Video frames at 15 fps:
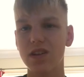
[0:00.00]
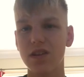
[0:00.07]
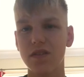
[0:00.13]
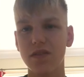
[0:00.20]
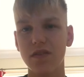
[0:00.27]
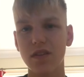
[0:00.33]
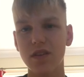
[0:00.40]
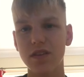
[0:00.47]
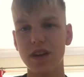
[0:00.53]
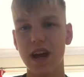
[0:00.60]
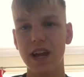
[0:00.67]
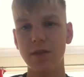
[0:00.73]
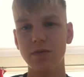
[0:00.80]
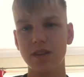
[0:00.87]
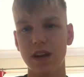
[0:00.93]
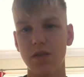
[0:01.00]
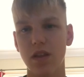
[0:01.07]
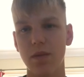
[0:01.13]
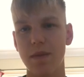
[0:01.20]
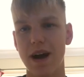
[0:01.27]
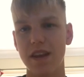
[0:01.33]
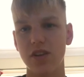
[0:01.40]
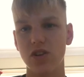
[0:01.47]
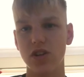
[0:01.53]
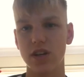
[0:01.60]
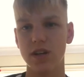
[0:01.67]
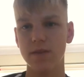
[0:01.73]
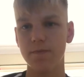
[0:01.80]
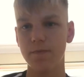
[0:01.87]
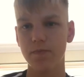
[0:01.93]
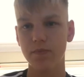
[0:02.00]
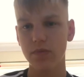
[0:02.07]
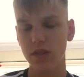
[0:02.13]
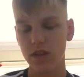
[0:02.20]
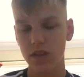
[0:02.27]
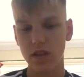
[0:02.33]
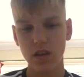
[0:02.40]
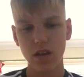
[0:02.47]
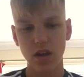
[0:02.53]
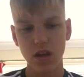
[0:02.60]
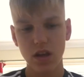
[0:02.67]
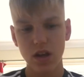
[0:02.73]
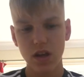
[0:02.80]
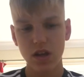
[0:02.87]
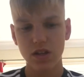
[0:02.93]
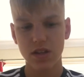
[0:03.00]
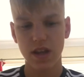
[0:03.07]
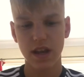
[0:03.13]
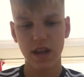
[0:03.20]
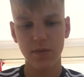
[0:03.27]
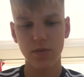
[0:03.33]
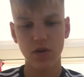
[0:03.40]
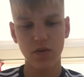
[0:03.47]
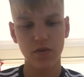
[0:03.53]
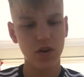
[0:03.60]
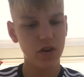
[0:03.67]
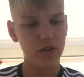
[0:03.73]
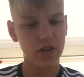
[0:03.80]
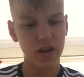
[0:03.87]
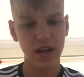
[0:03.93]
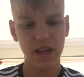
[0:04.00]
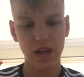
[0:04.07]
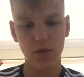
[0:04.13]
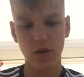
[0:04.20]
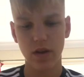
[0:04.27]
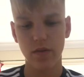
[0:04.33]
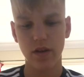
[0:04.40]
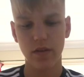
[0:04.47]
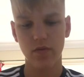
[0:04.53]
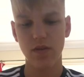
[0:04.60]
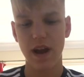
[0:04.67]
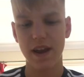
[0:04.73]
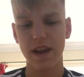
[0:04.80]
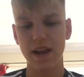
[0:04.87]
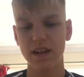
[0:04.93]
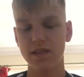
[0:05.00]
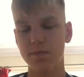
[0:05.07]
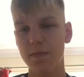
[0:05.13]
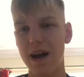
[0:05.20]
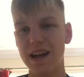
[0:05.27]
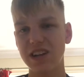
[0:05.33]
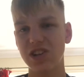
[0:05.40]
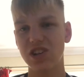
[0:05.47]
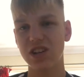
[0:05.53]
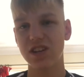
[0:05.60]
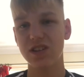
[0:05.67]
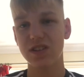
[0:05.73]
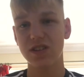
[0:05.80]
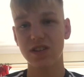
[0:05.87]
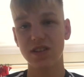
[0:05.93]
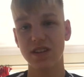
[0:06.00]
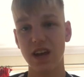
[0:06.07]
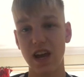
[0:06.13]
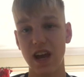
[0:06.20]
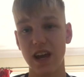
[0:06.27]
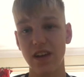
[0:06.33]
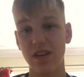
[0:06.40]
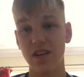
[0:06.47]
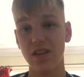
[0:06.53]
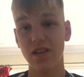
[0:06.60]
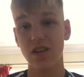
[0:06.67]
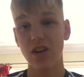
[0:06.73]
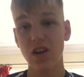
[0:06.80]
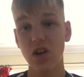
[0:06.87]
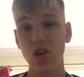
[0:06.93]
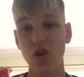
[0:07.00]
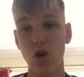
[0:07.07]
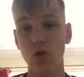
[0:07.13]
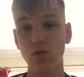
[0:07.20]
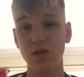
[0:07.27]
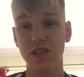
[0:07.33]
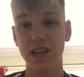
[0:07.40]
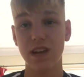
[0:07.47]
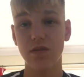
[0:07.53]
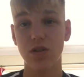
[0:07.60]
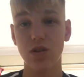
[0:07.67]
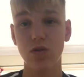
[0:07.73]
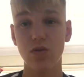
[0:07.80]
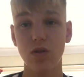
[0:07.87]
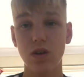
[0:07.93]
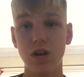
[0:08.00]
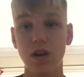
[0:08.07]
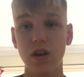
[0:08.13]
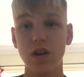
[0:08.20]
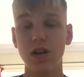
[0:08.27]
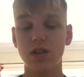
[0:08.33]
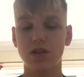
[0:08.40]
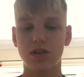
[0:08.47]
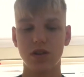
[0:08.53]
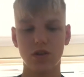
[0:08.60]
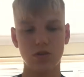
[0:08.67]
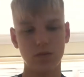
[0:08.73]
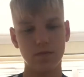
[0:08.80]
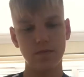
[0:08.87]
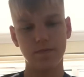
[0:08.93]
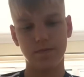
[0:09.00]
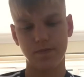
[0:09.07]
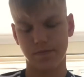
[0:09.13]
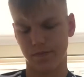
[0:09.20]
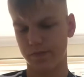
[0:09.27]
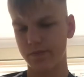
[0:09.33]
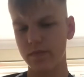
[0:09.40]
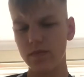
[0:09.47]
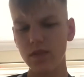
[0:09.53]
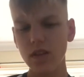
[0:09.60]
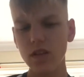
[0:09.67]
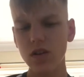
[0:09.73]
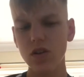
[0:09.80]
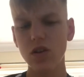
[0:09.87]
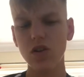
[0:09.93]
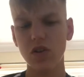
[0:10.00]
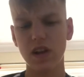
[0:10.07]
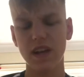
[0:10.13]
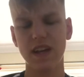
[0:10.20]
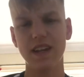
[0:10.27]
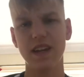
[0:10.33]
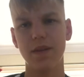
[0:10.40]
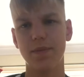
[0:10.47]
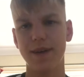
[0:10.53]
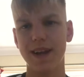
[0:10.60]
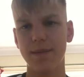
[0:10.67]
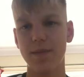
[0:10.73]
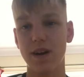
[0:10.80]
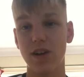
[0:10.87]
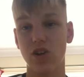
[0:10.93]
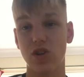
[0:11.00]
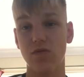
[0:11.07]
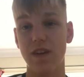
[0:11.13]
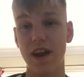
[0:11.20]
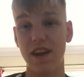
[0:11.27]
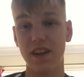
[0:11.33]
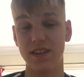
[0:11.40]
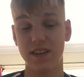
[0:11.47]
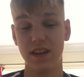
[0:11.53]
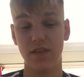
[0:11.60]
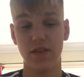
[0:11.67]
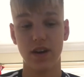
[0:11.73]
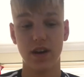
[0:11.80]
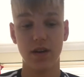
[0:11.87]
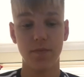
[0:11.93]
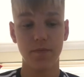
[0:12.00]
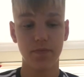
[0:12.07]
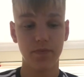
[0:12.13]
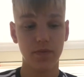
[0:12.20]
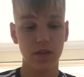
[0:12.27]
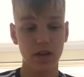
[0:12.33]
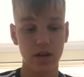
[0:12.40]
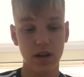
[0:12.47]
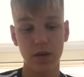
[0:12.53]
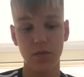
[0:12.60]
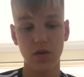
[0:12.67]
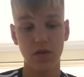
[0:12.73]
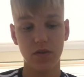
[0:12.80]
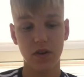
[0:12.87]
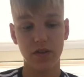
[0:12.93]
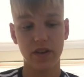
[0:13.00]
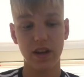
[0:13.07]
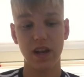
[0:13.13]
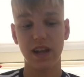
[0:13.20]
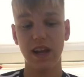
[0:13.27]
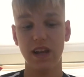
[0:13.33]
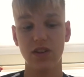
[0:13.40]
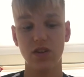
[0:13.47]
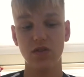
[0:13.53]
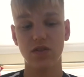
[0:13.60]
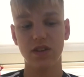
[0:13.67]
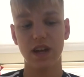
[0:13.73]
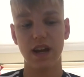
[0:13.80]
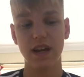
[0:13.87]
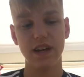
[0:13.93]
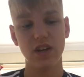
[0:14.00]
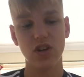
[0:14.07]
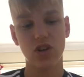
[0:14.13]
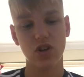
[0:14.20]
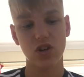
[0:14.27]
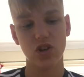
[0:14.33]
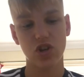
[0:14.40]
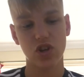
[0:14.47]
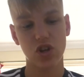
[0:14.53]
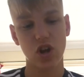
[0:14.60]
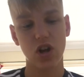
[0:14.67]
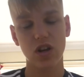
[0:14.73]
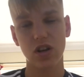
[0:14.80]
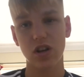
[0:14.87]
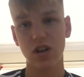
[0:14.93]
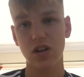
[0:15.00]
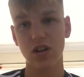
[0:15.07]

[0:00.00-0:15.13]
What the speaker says: of times there with the manager. So then he moved on to League One, the Rennes, matches 10. Goal 0, so looked like he didn't play much of Rennes either. He moved on to a League 2 side, he